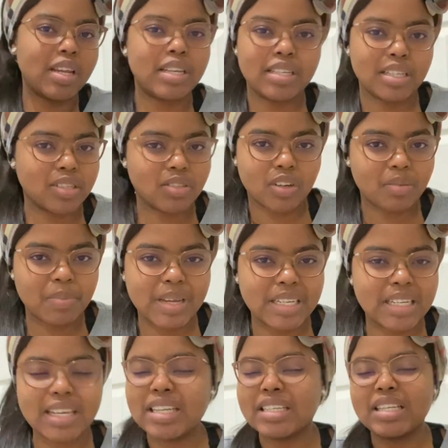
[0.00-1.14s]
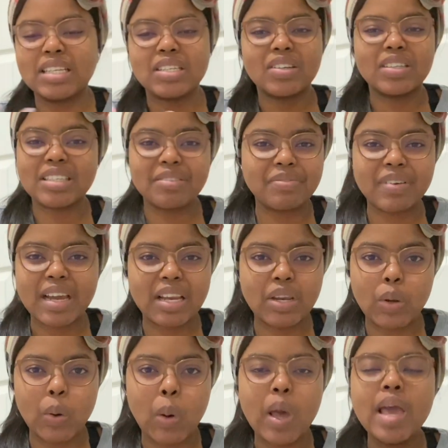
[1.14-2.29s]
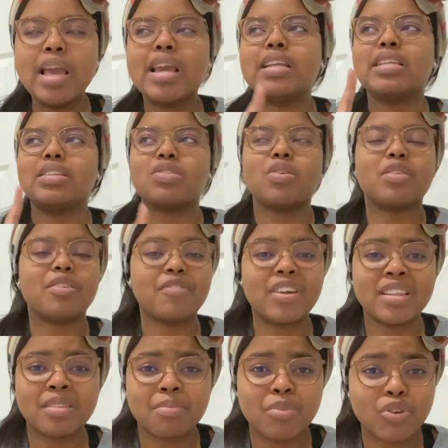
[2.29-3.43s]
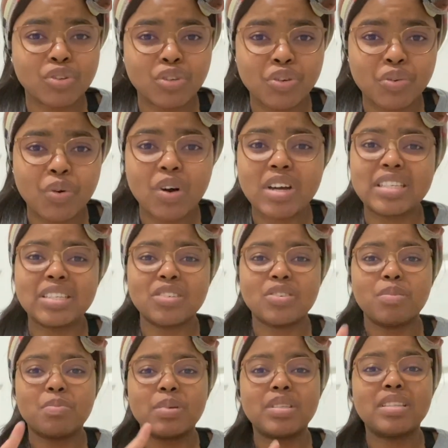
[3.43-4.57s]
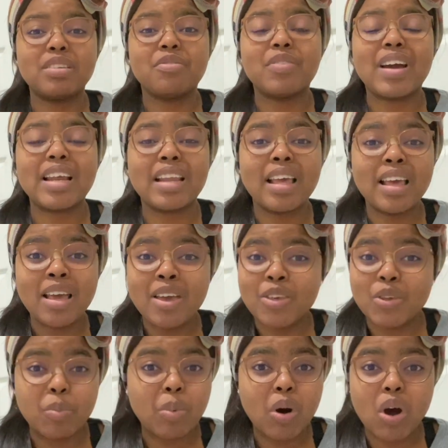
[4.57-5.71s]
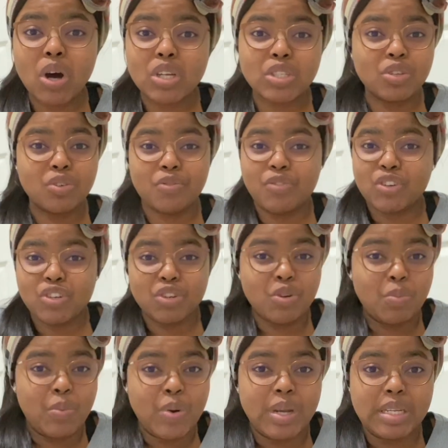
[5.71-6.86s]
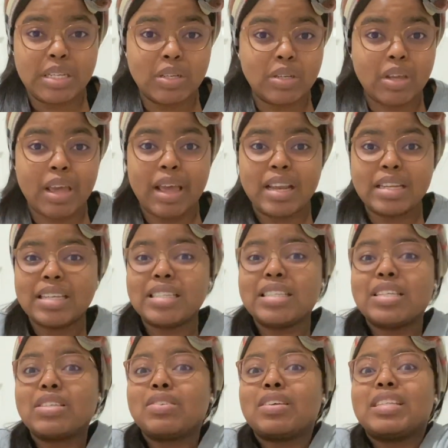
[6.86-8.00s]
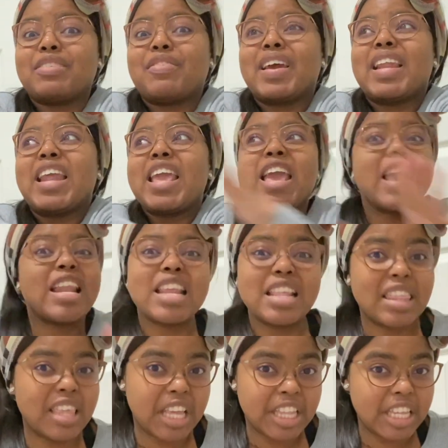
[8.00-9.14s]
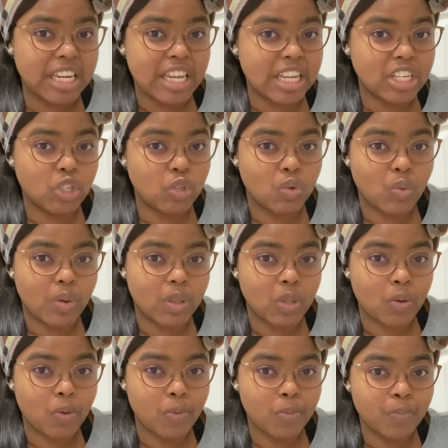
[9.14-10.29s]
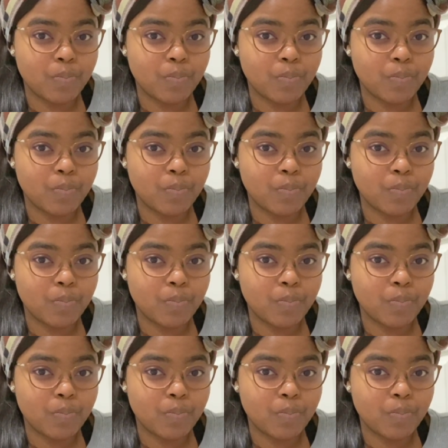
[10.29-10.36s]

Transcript: It does not matter. It does not define you. It does not define the person you are. It does not define your past, your future, your present, and it does not define anything that has to do with you.